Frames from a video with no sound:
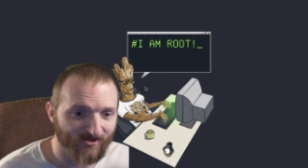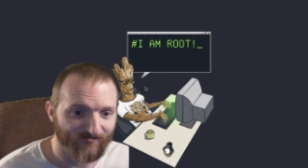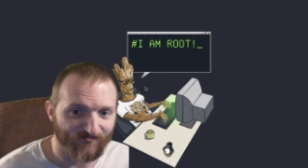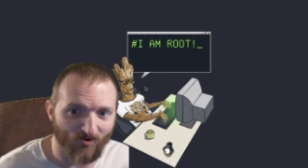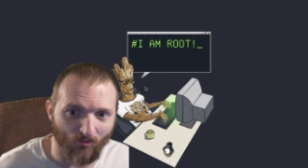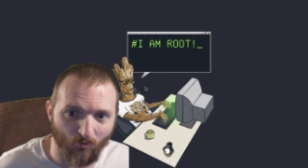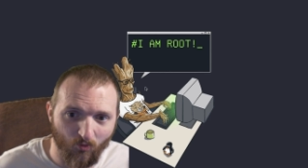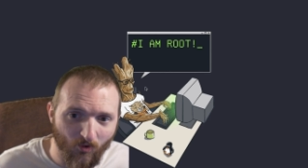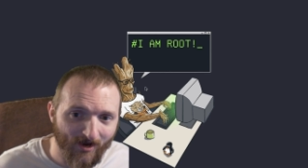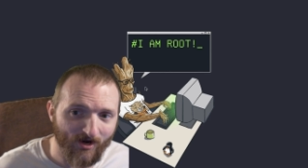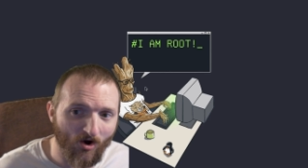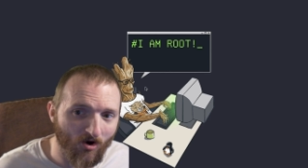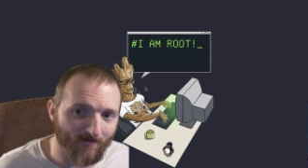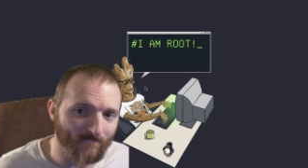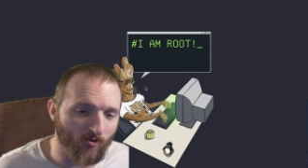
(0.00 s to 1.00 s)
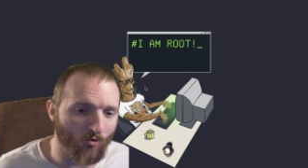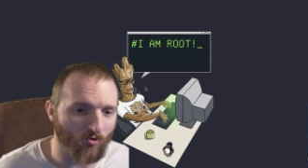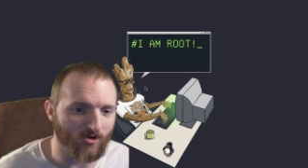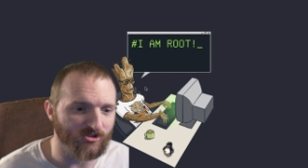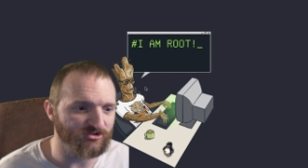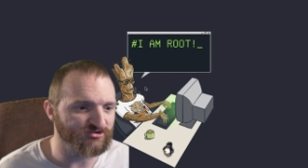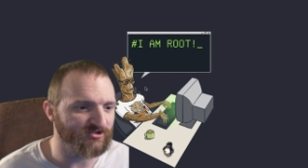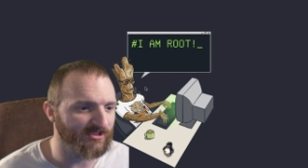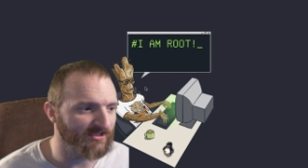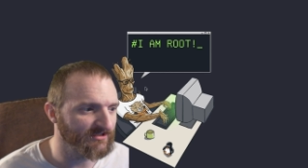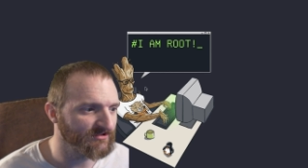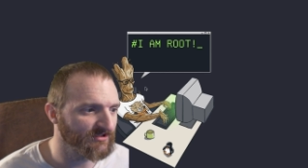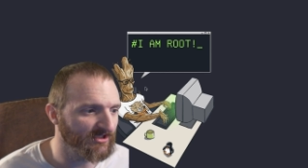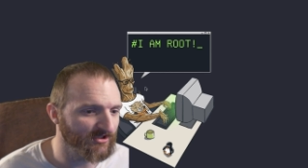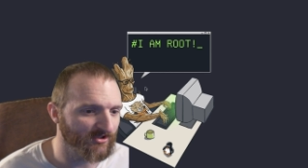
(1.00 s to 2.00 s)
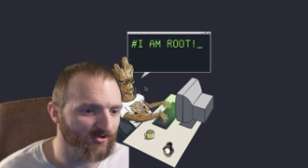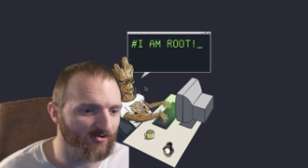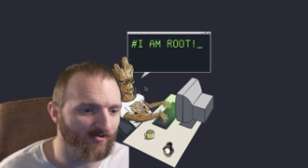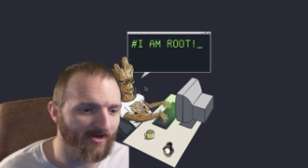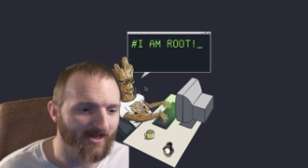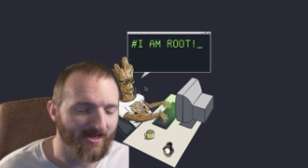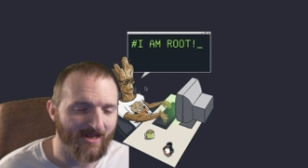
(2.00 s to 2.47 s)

what all portage can do.